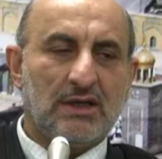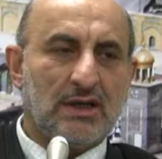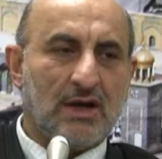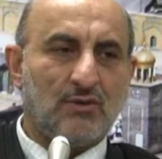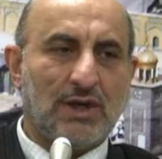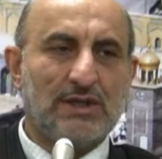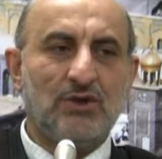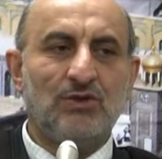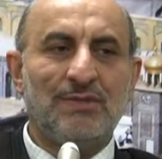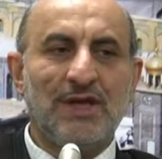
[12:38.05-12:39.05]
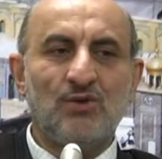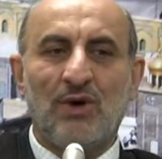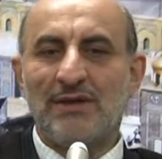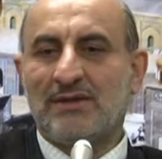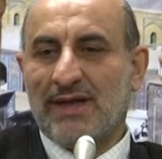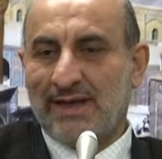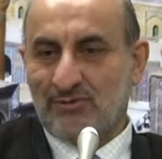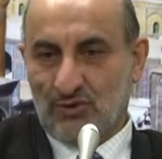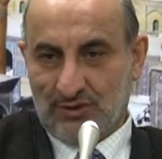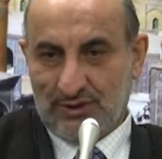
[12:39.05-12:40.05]
Now what do we mean 1
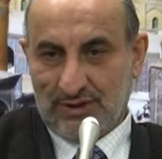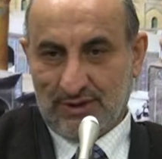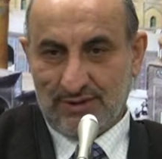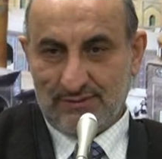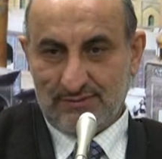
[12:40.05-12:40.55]
time washing?